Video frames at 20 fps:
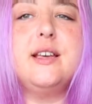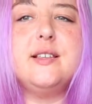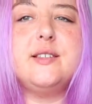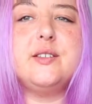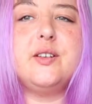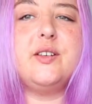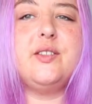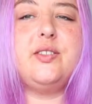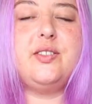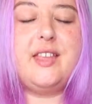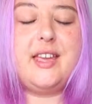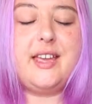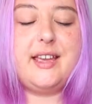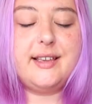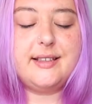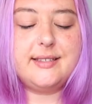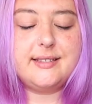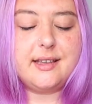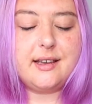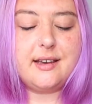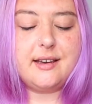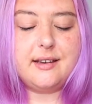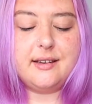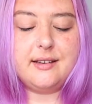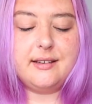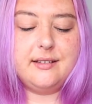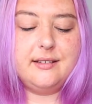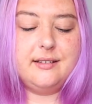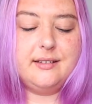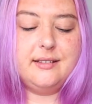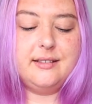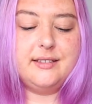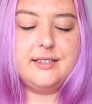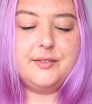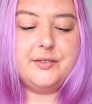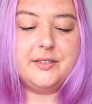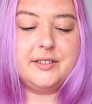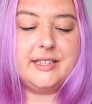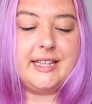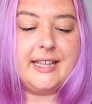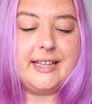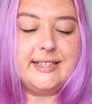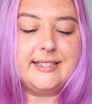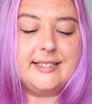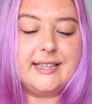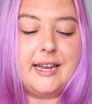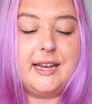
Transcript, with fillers: So these are different lengths